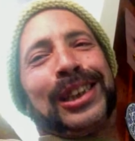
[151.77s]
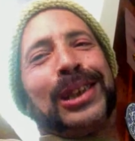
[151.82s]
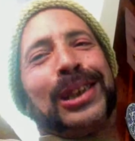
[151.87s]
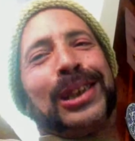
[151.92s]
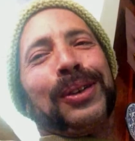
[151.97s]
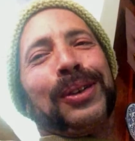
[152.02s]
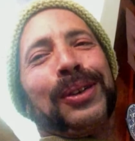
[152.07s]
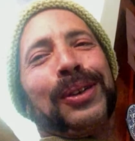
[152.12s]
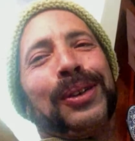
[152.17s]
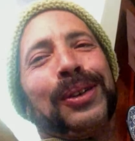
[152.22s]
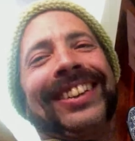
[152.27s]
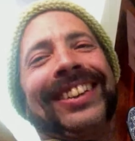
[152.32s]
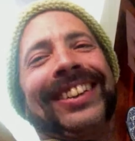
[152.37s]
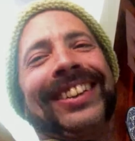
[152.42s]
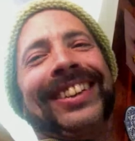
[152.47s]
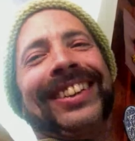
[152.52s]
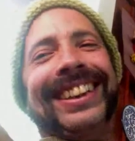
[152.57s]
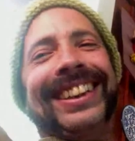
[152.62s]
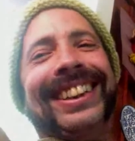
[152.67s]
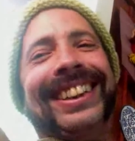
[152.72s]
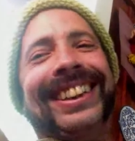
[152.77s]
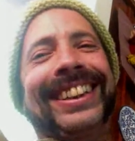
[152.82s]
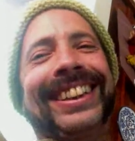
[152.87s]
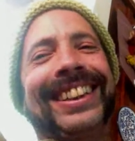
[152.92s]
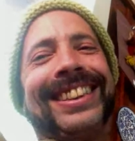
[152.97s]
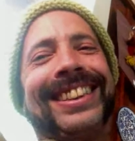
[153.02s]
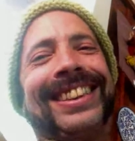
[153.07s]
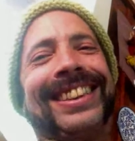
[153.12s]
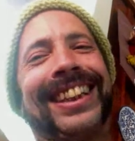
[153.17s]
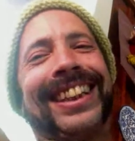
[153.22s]
sort out.
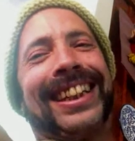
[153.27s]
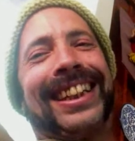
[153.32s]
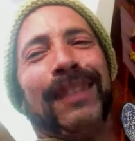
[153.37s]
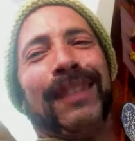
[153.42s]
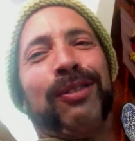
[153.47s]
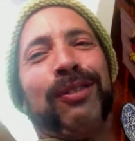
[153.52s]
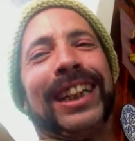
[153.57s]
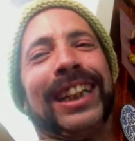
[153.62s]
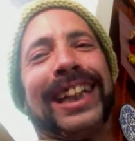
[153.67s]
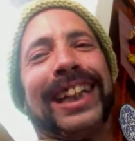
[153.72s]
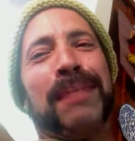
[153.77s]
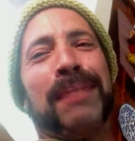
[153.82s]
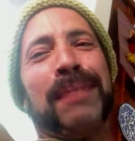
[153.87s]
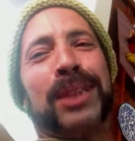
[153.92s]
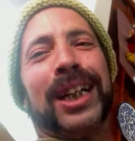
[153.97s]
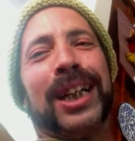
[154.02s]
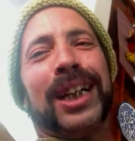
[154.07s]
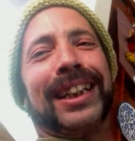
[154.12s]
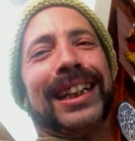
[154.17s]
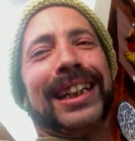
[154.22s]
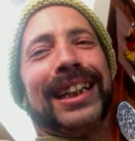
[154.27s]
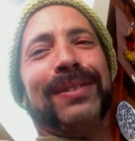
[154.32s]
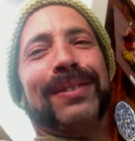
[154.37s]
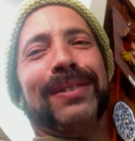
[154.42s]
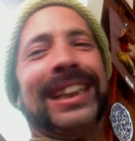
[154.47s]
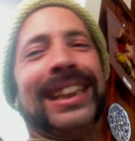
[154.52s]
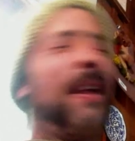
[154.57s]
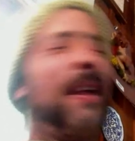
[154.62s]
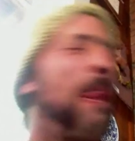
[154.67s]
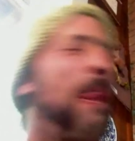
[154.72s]
It's the gift that keeps on
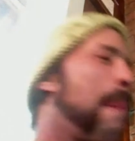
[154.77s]
giving.